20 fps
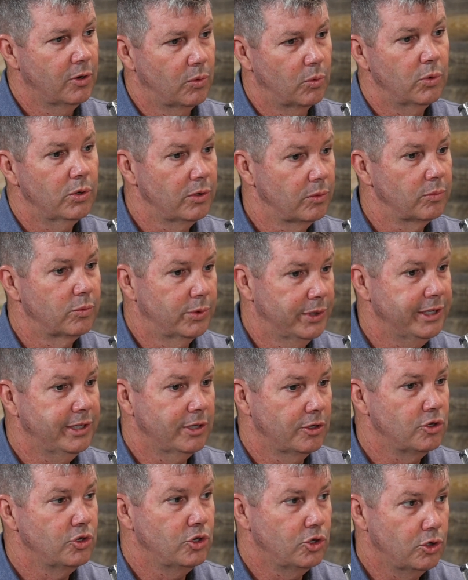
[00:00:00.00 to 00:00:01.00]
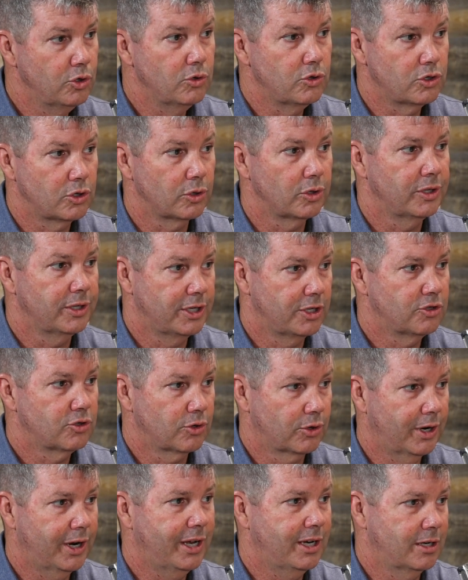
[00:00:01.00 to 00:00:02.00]
we can usually
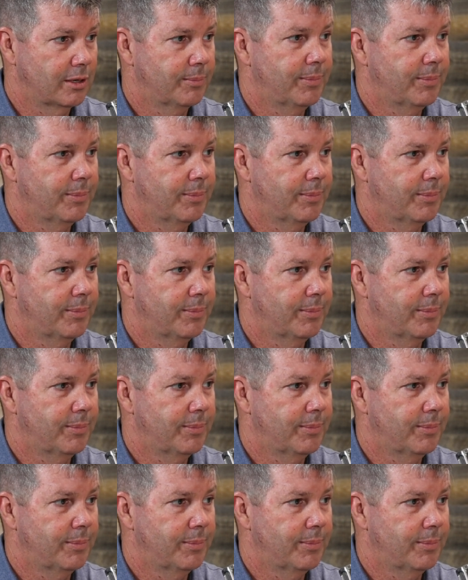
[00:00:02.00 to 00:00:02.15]
train a